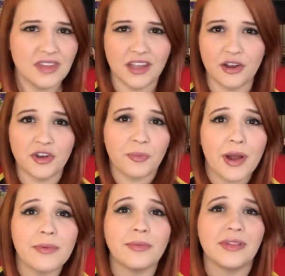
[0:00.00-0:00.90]
you know, you'll
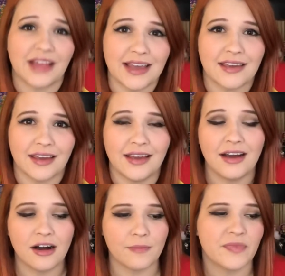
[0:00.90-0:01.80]
probably like it.
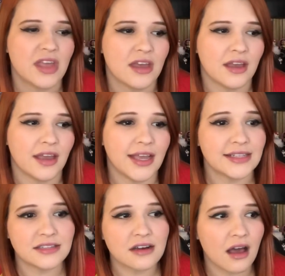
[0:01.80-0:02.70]

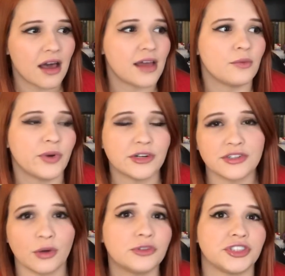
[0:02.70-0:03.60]
It's not Winter
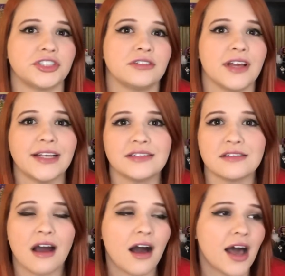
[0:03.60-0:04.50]
Soldier. It's
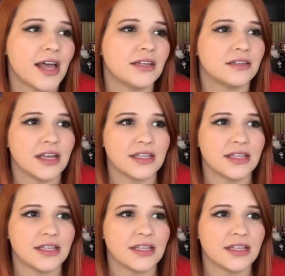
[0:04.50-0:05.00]
not